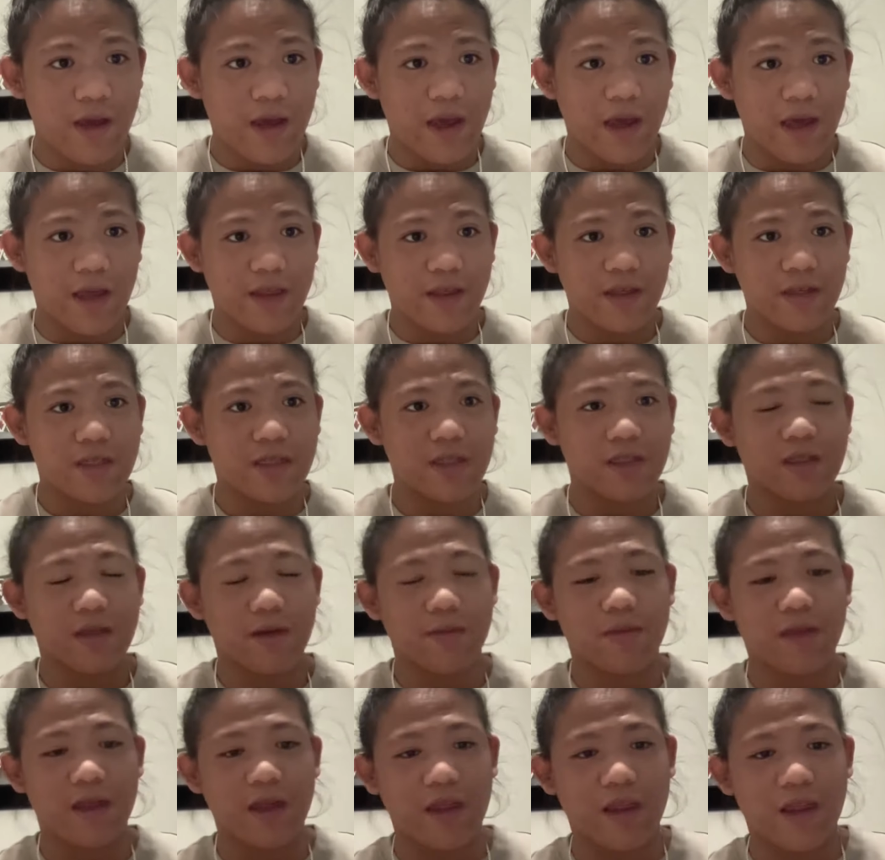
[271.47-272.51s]
And this is
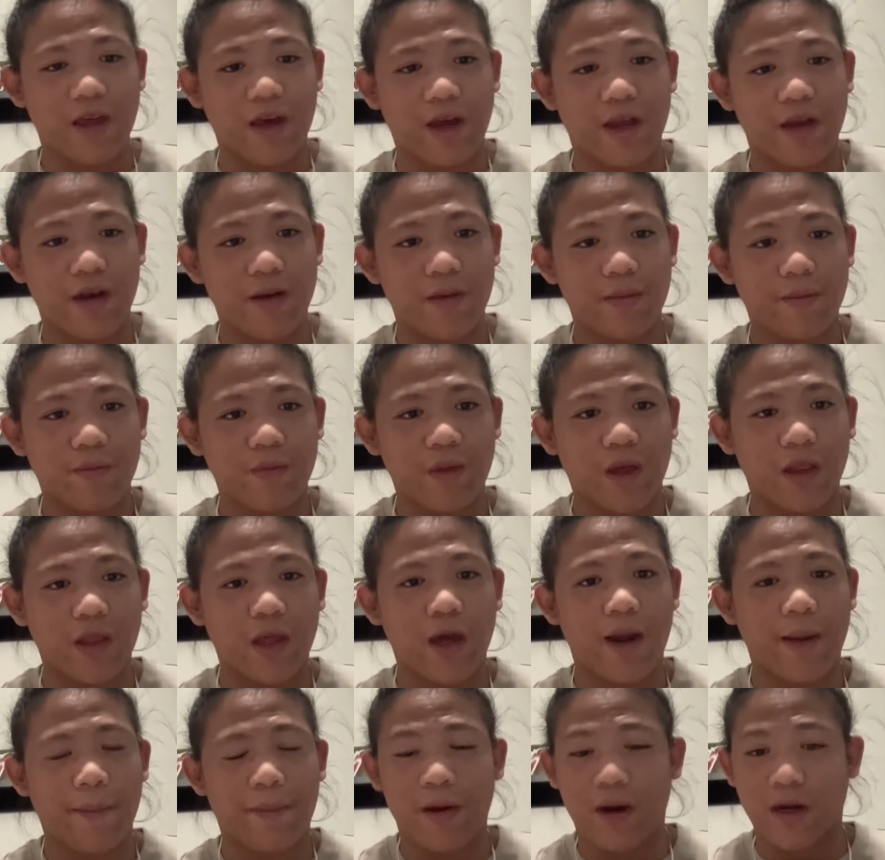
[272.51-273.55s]
something that a
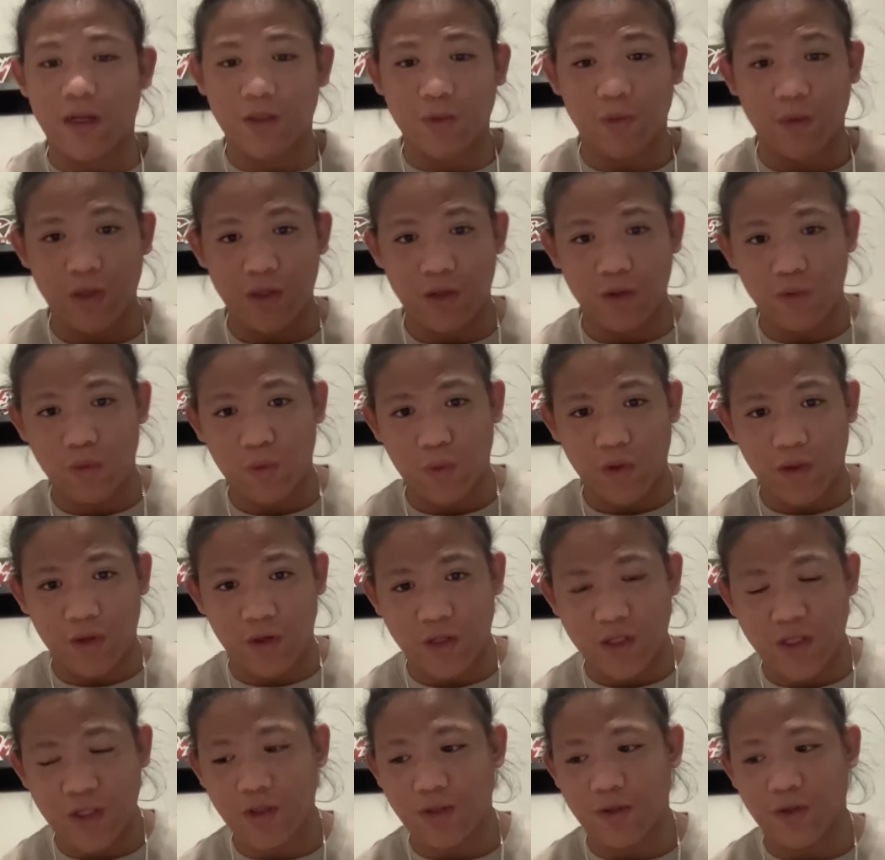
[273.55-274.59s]
lot of parents would do with their
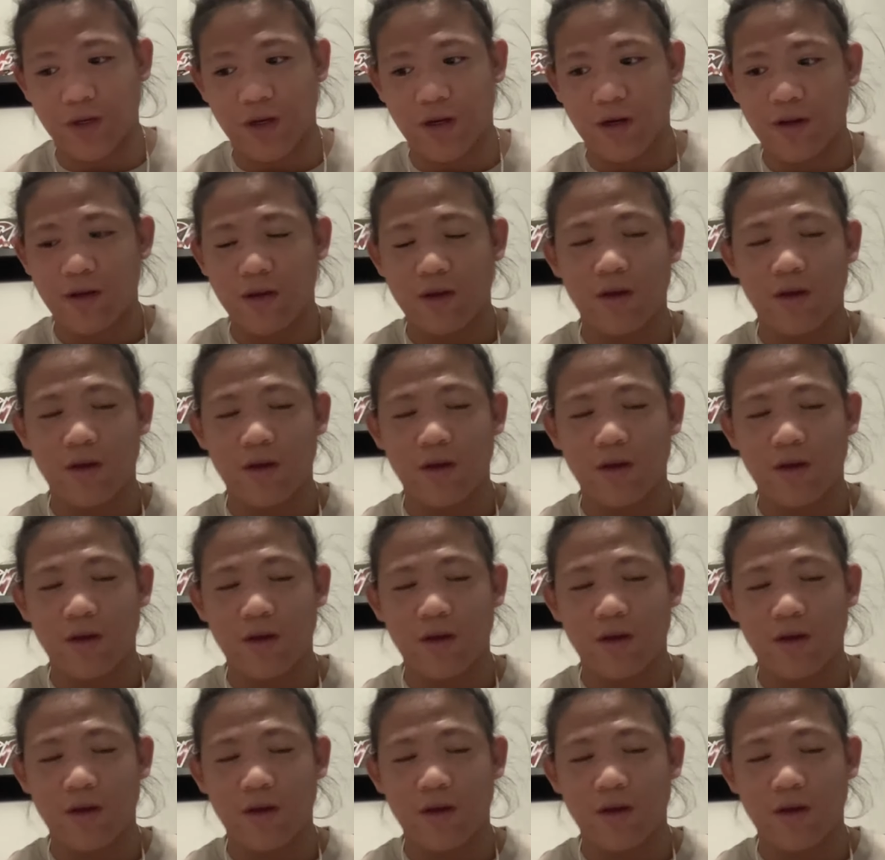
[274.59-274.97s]
children.